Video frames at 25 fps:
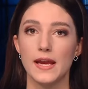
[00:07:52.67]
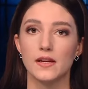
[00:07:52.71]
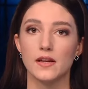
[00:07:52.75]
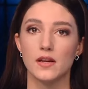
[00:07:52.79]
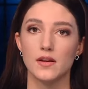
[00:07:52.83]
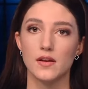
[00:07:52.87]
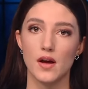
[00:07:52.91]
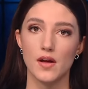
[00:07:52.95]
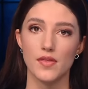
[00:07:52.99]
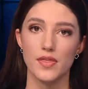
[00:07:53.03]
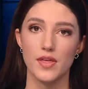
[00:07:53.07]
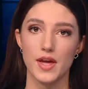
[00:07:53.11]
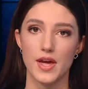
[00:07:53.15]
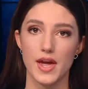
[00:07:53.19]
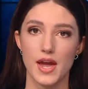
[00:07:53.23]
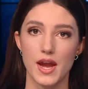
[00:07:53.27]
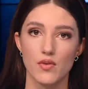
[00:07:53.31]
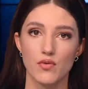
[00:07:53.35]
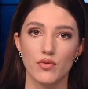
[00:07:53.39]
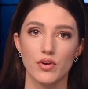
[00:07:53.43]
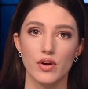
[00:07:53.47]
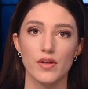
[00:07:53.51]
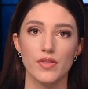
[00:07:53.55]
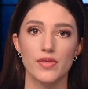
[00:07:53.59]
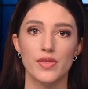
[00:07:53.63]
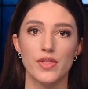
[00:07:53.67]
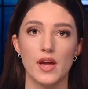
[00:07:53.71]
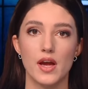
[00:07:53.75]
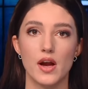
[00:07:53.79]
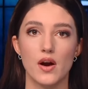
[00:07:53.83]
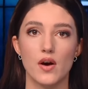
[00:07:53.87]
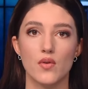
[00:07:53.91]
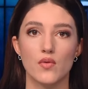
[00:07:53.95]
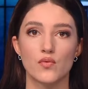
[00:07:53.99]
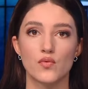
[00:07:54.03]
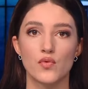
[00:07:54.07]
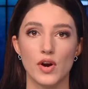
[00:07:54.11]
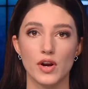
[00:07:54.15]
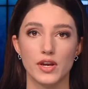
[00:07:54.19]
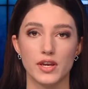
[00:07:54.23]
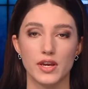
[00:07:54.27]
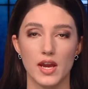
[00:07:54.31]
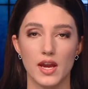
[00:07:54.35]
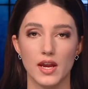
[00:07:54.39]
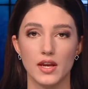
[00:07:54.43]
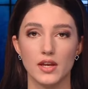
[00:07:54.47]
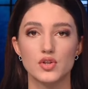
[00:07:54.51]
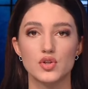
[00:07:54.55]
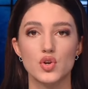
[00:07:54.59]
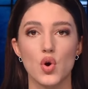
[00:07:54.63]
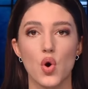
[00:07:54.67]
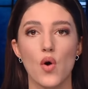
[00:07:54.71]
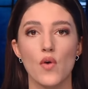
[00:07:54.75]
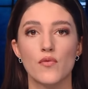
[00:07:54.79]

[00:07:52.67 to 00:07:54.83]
In another area, the wreckage